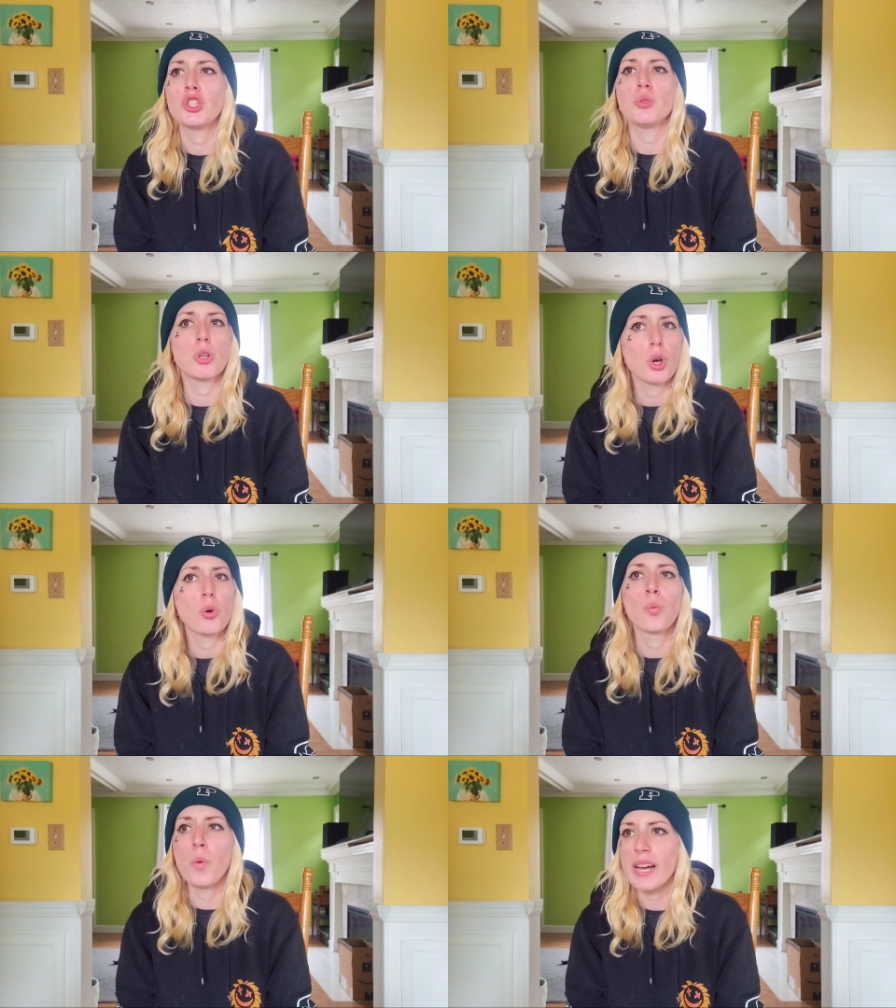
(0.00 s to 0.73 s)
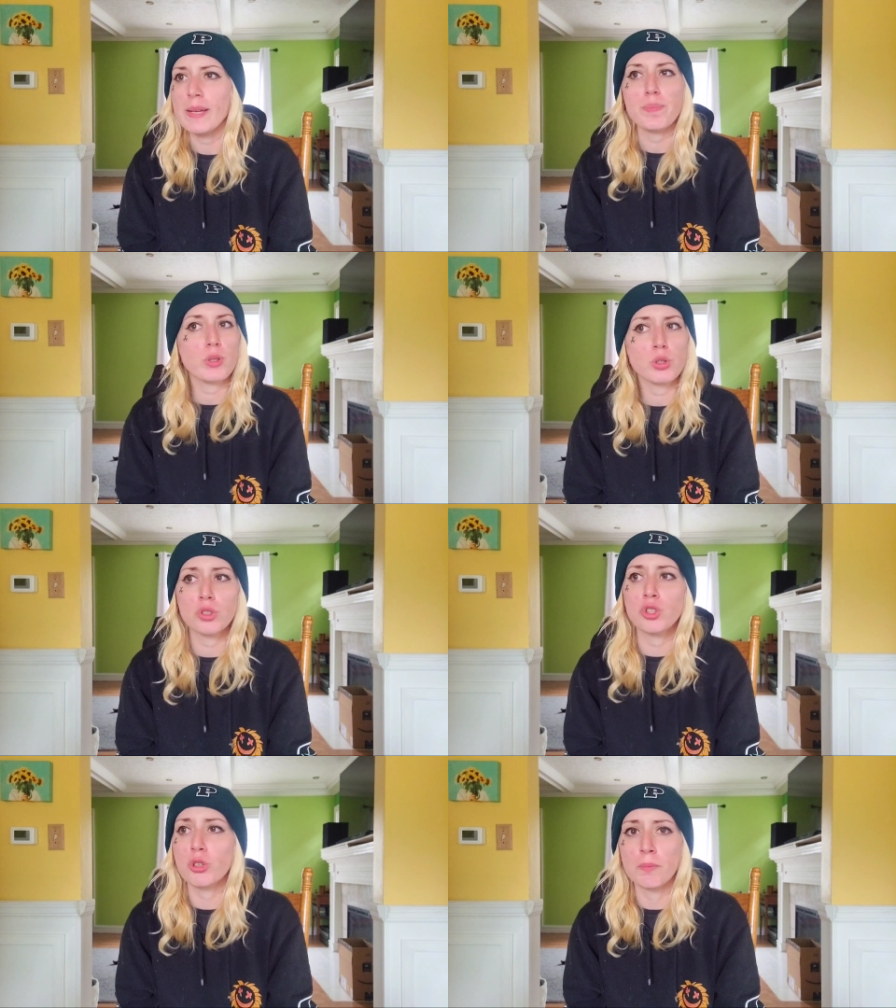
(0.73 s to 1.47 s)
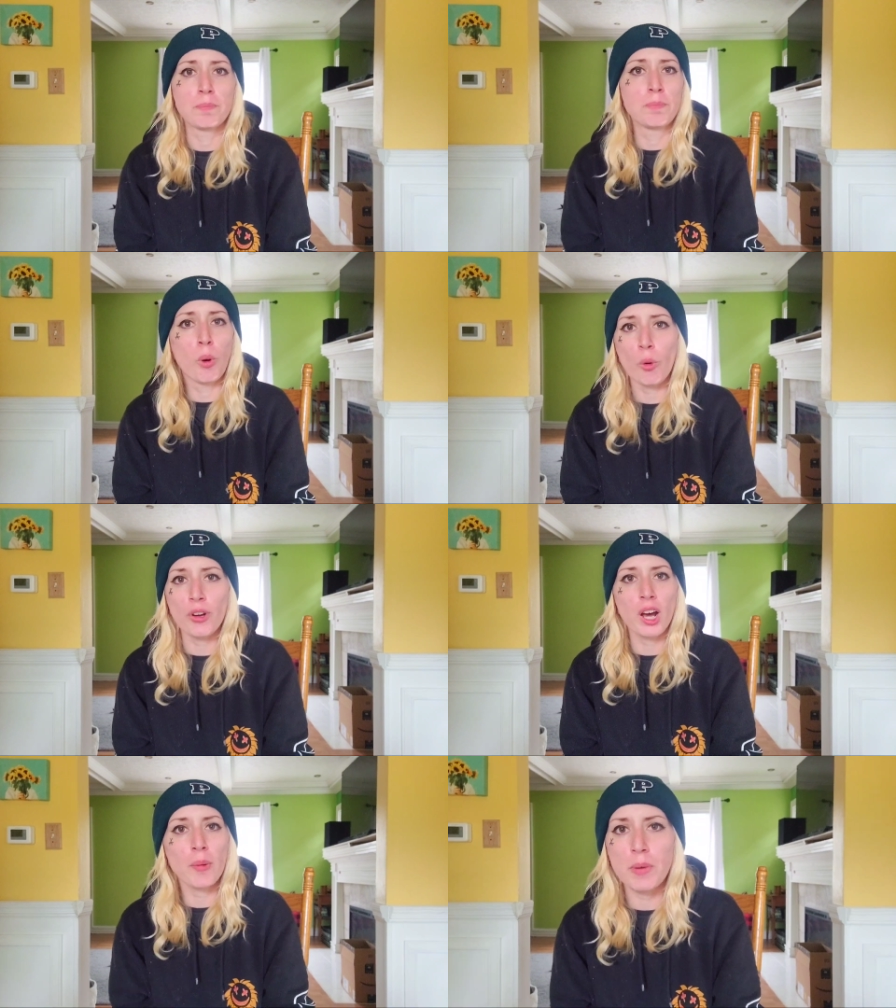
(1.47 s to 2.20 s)
to wipe your
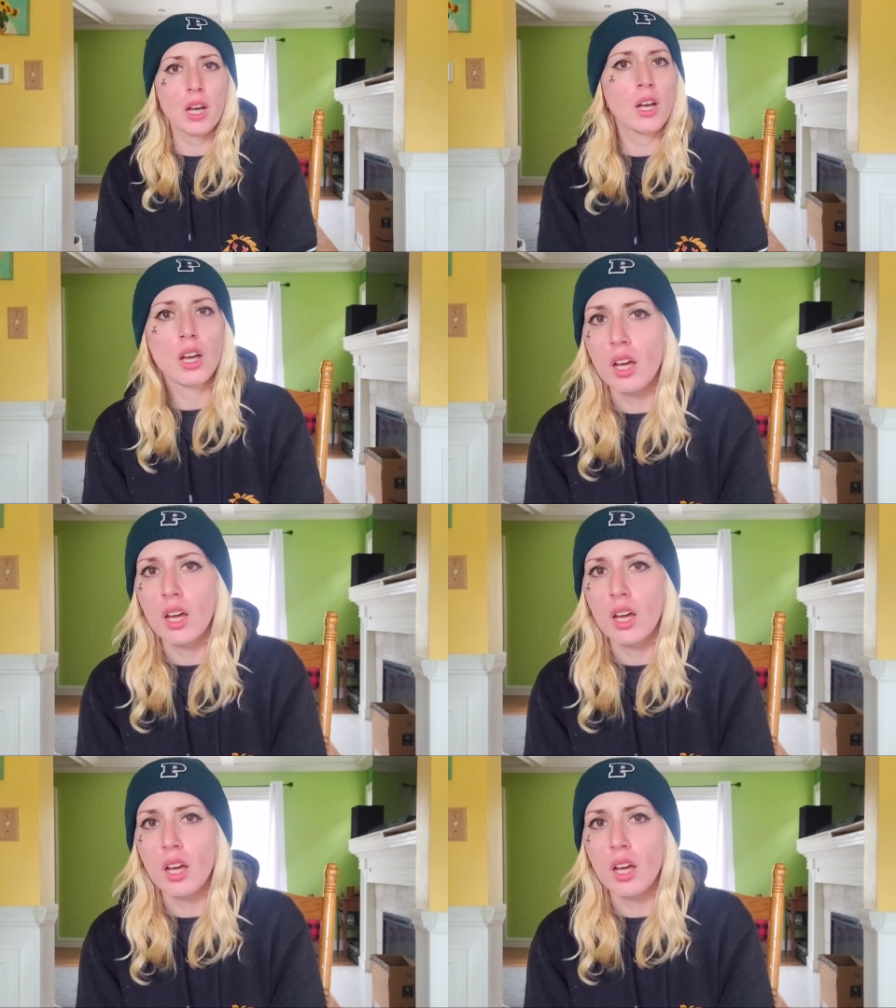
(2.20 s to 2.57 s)
boredom